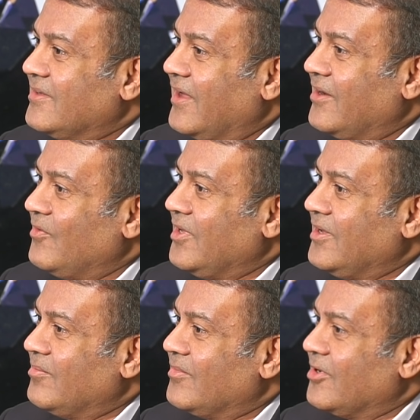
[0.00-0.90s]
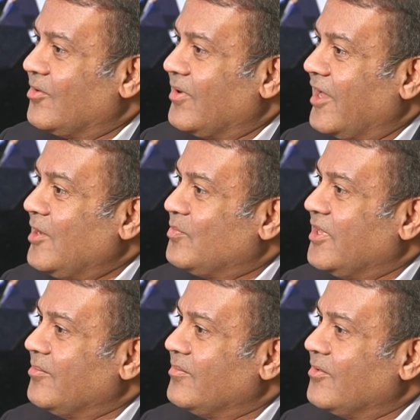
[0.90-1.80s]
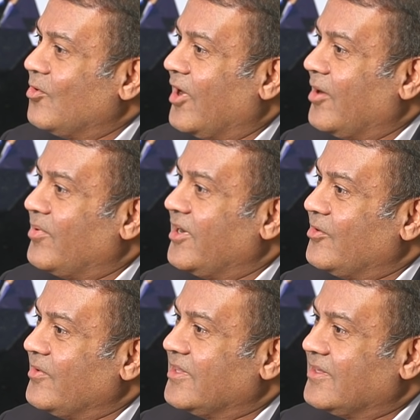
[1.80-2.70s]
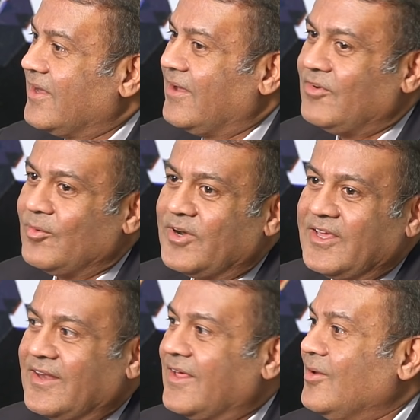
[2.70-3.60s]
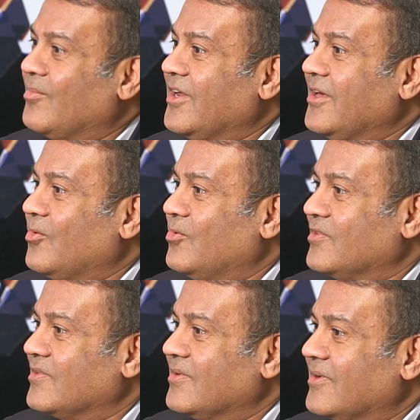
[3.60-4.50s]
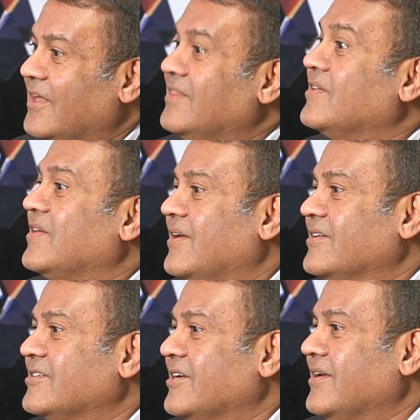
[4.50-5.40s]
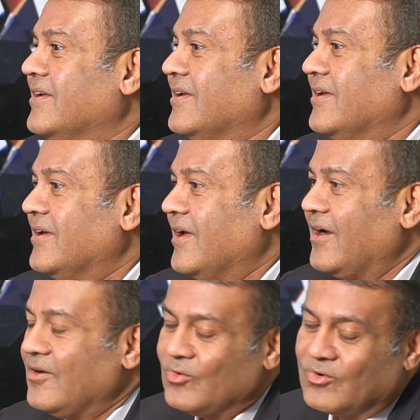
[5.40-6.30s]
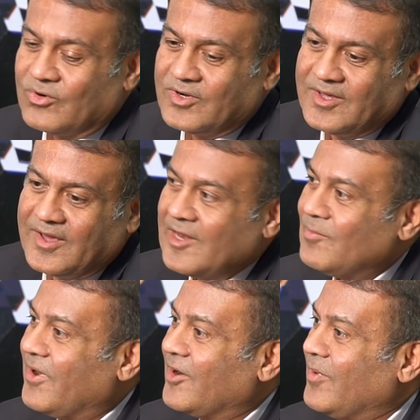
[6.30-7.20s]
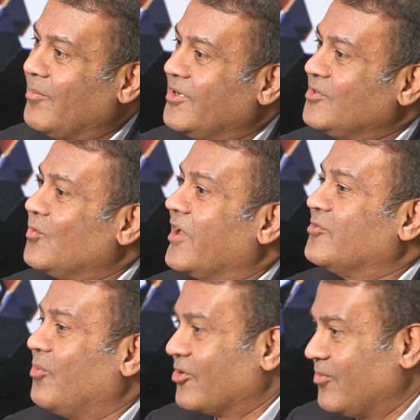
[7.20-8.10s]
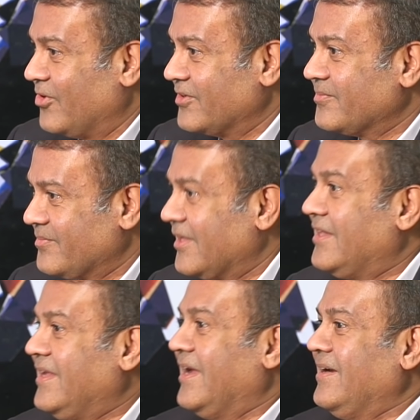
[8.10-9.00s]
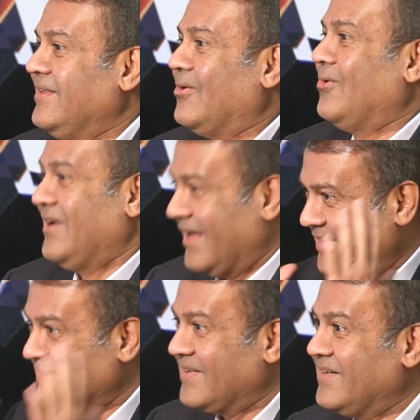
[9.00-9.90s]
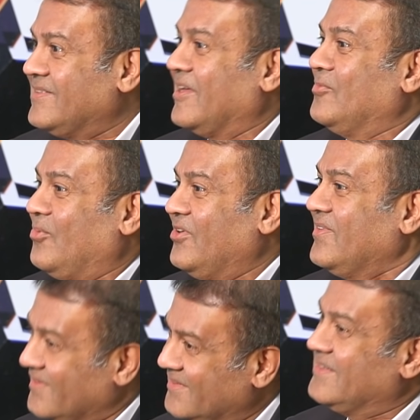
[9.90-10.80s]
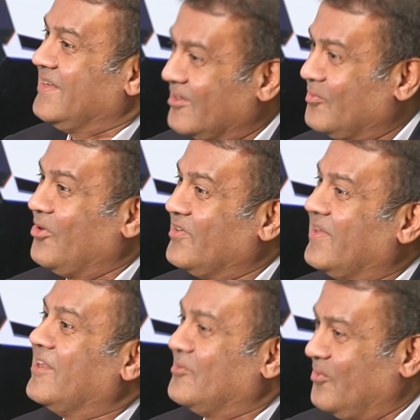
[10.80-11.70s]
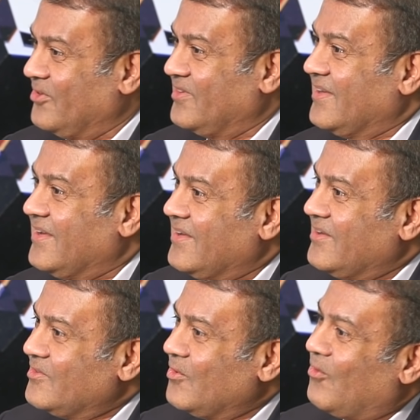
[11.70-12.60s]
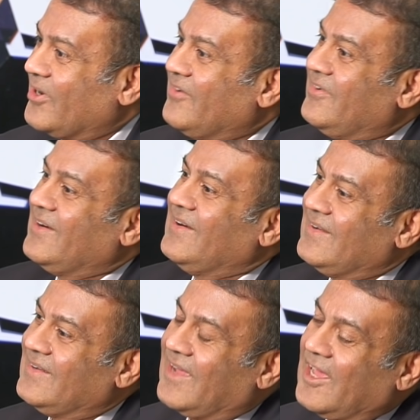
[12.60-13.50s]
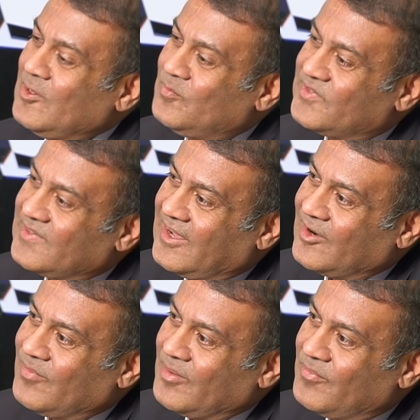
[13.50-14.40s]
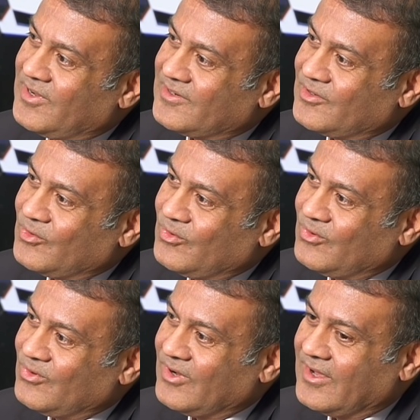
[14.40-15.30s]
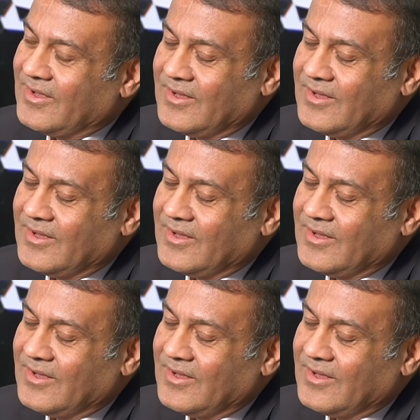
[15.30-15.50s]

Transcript: And we, help them collaborate with everybody and anybody who's in this industry and who could help our members to export more. In the end, the goal, like I said, is exports and exports. So whatever helps our member to